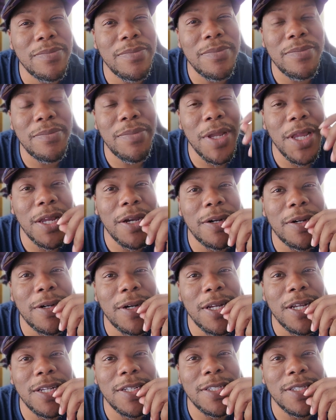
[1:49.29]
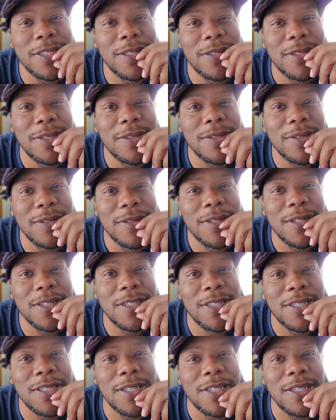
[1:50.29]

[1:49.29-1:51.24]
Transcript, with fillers: Bell has is